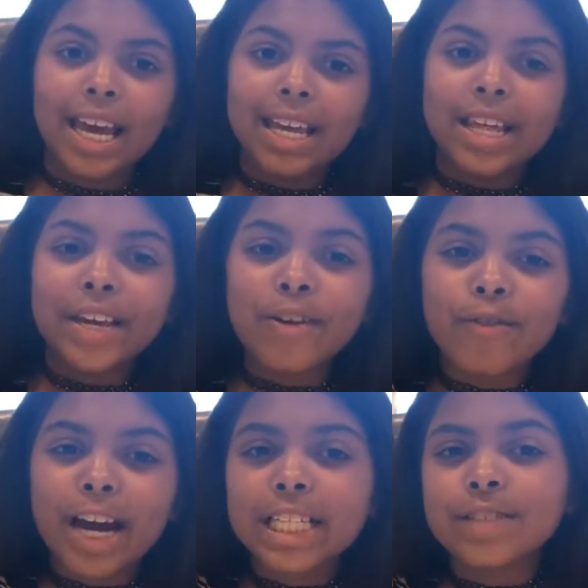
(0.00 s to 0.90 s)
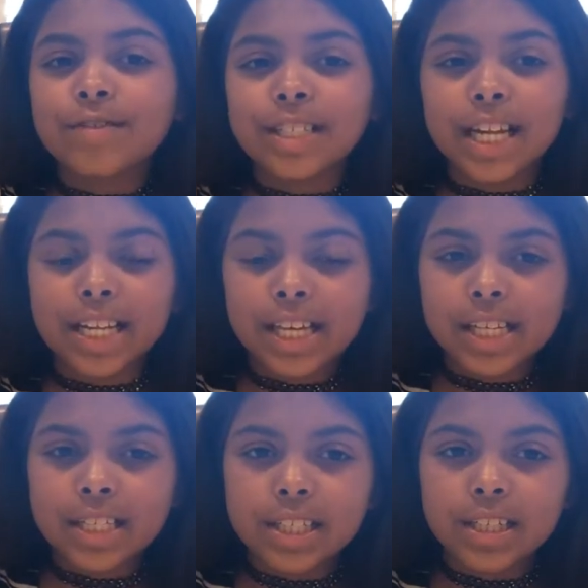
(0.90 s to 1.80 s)
Thank you, Radz, for sending
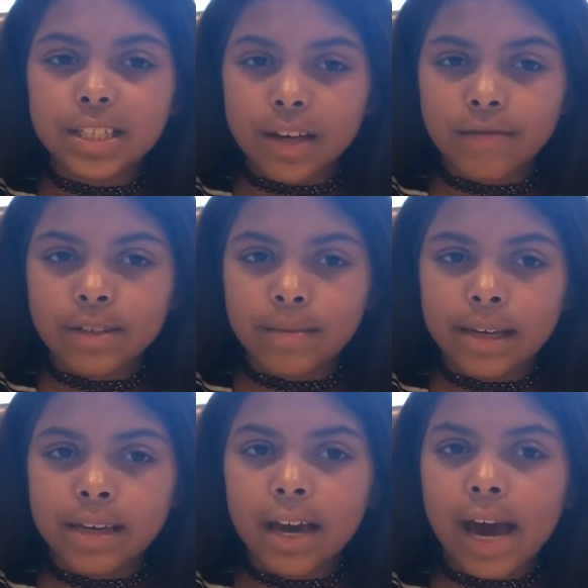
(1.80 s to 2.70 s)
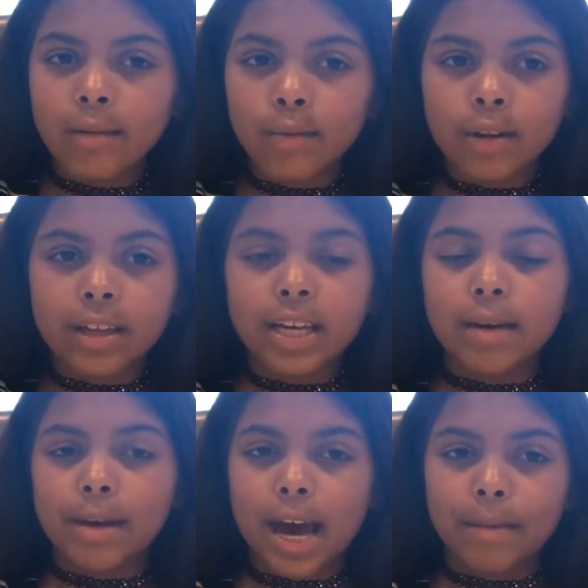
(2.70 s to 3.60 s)
this stuff to me. I really am
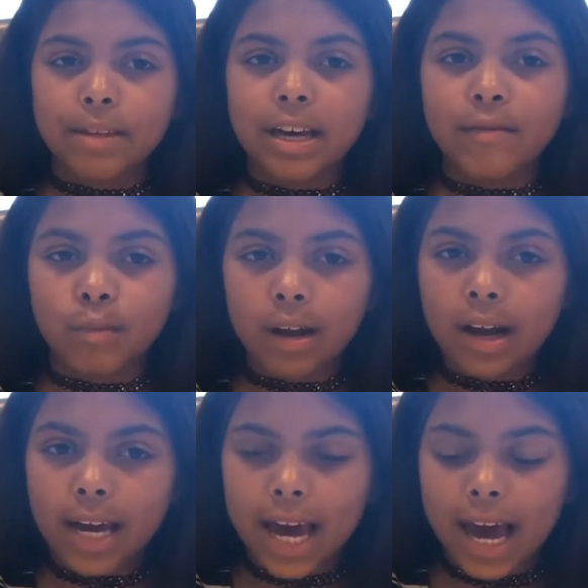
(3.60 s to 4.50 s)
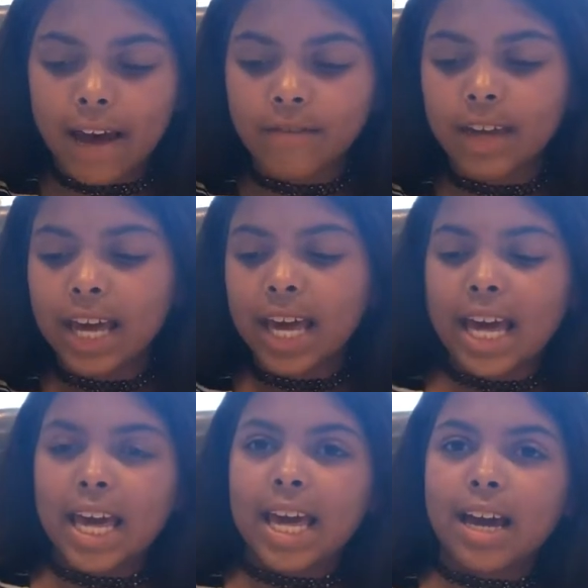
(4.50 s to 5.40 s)
happy of what I have,
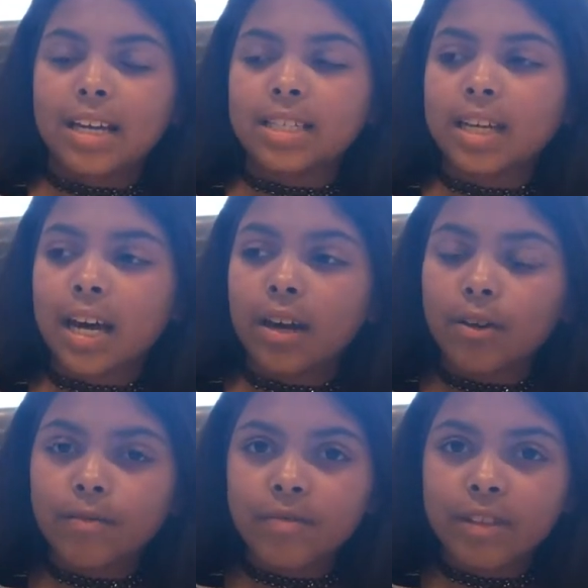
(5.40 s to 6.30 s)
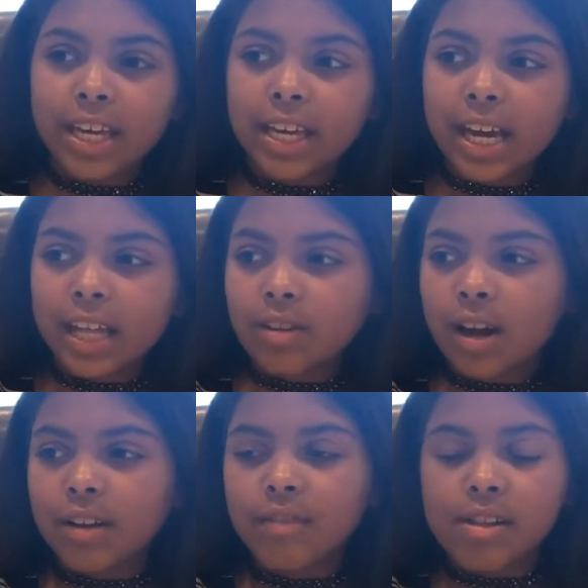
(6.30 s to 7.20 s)
and hopefully a
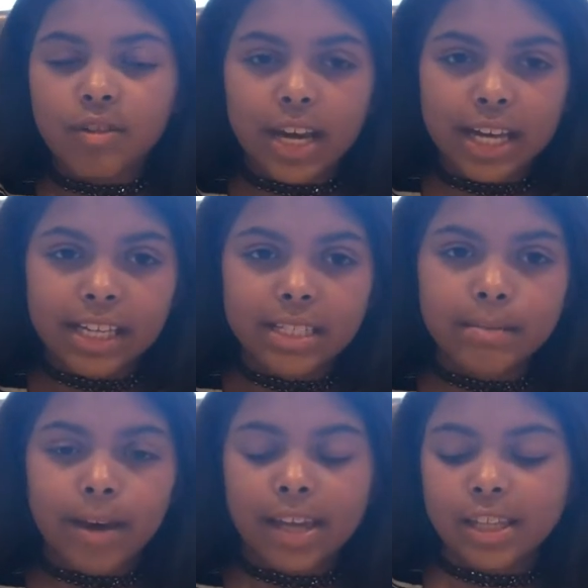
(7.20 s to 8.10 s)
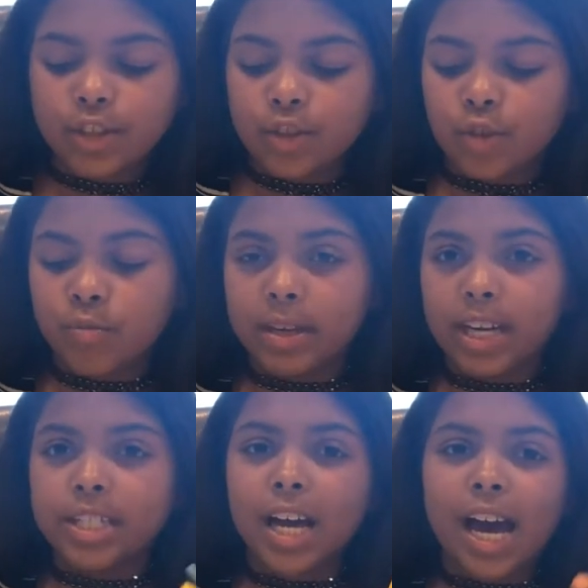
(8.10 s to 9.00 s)
lot of other kids buy these too
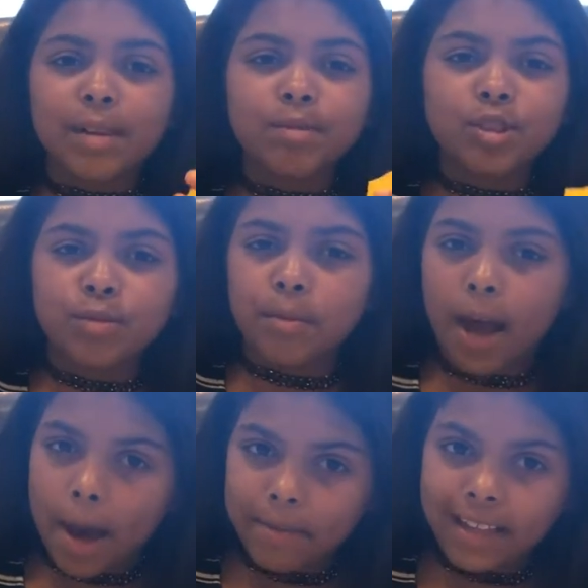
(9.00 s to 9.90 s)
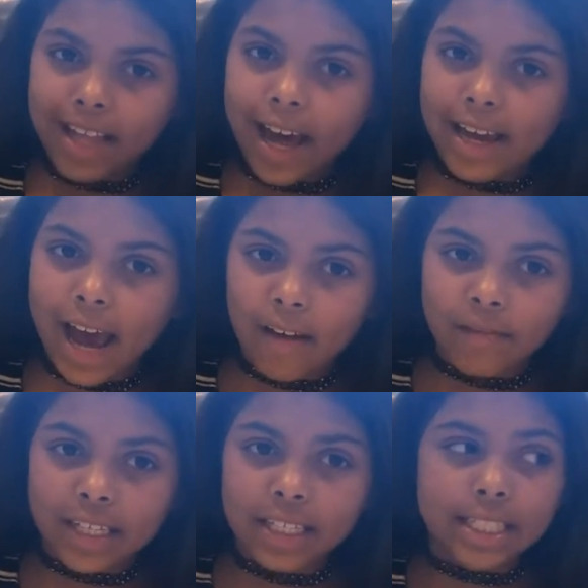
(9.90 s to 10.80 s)
because I am super happy that I have
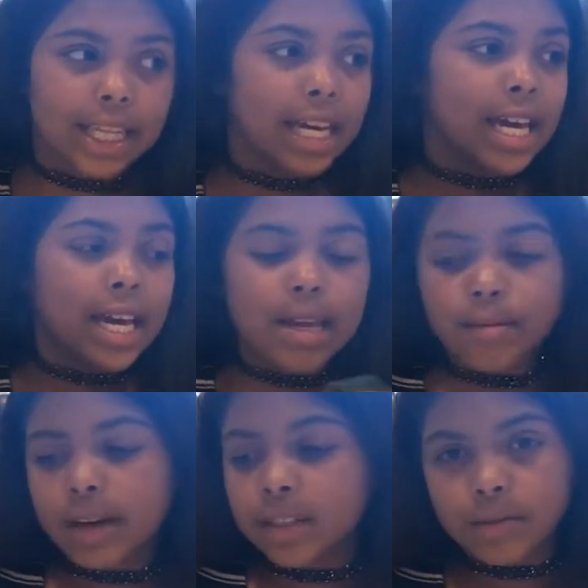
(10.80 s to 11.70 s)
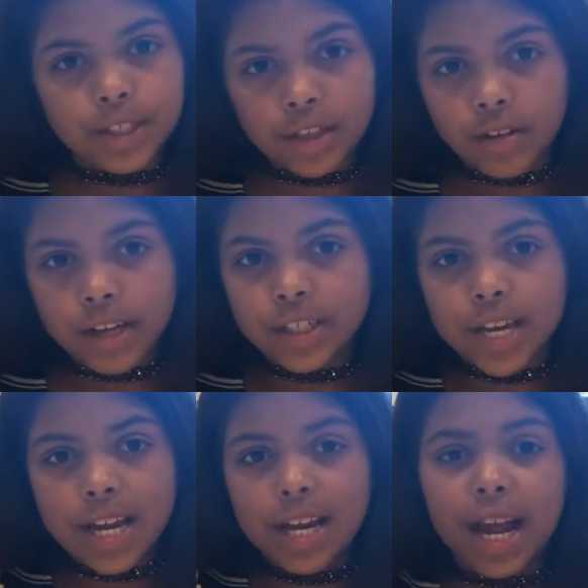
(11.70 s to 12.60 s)
these in my squishy collection
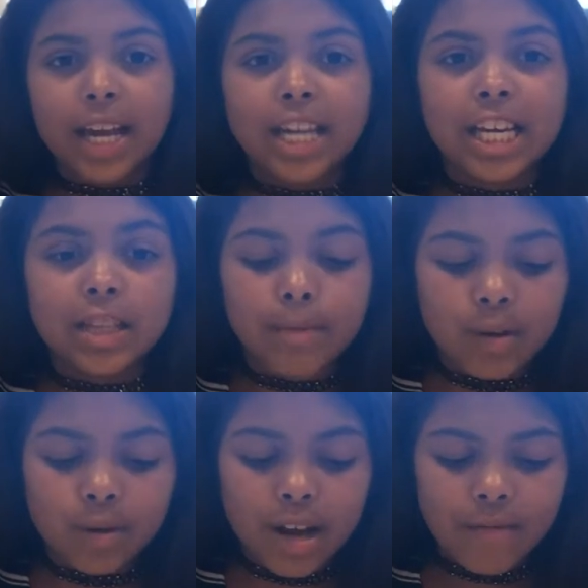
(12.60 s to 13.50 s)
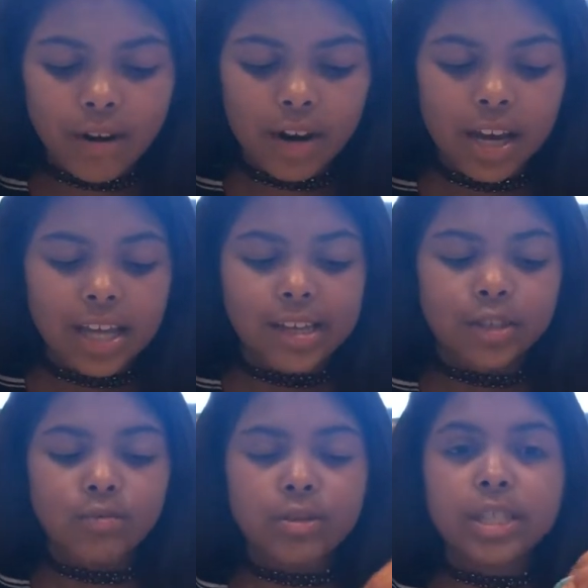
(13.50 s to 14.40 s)
and I can hang them on whatever. These
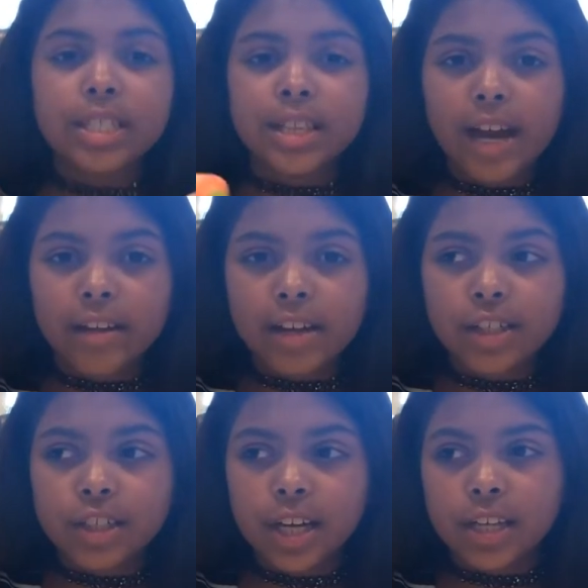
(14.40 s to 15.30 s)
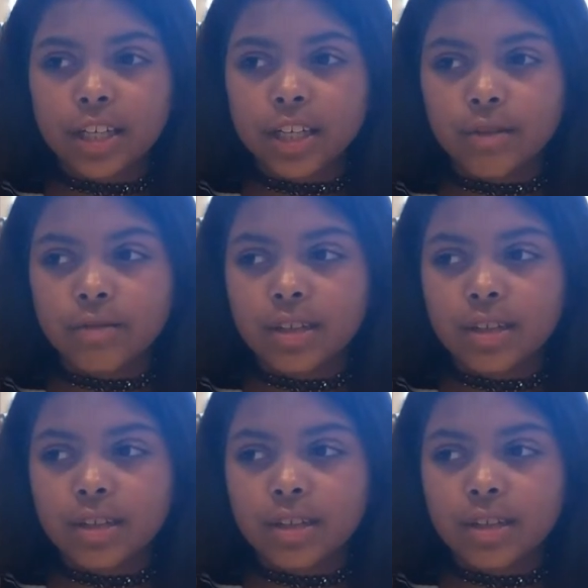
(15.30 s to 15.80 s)
are really stylish and cute.